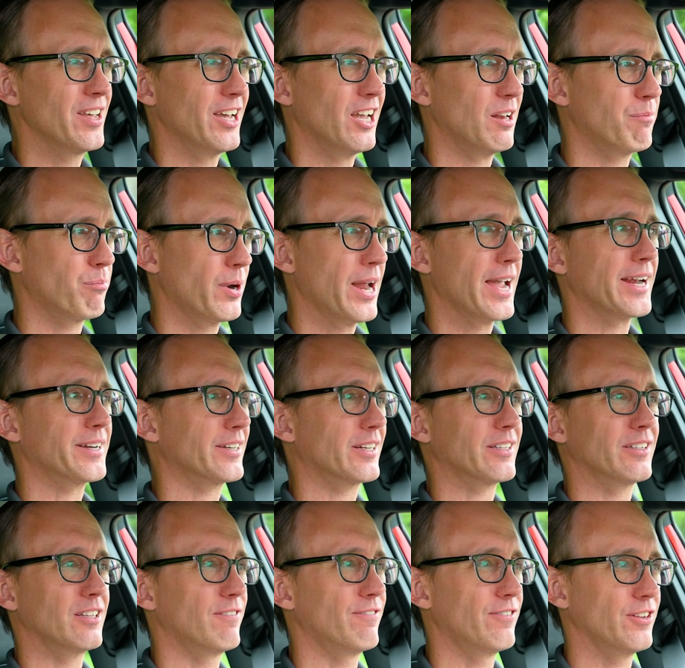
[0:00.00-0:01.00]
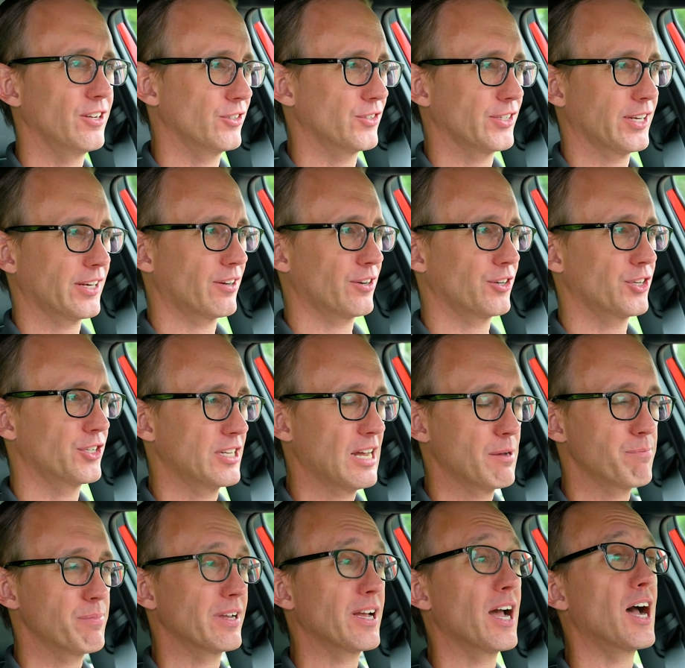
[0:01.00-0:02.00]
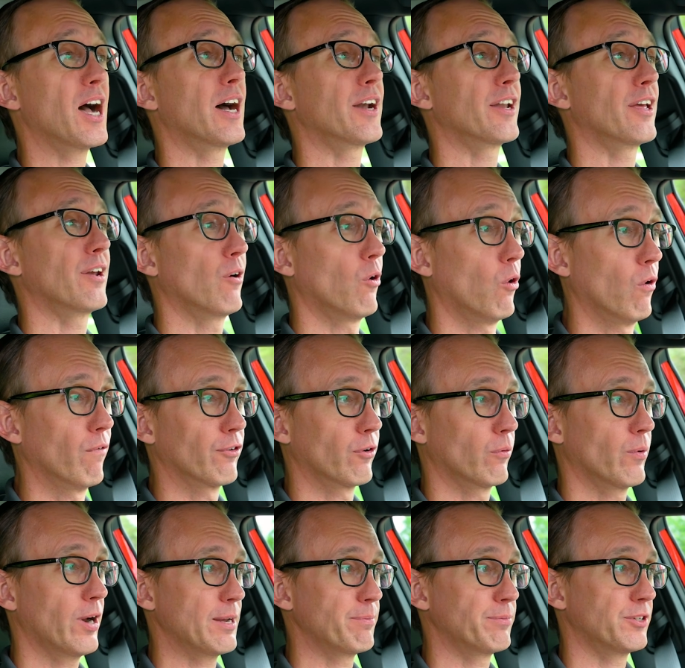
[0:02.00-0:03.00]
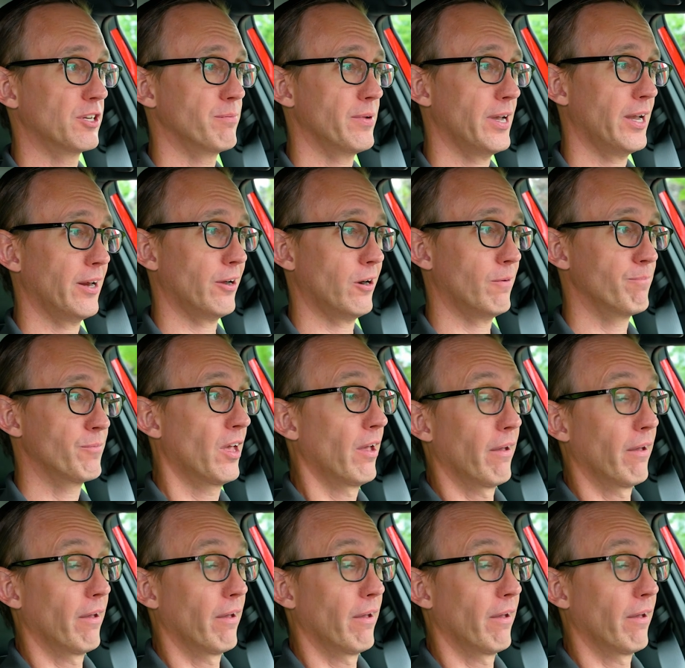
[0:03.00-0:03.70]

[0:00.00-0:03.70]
It practically feels like you're stepping on an overripe tomato,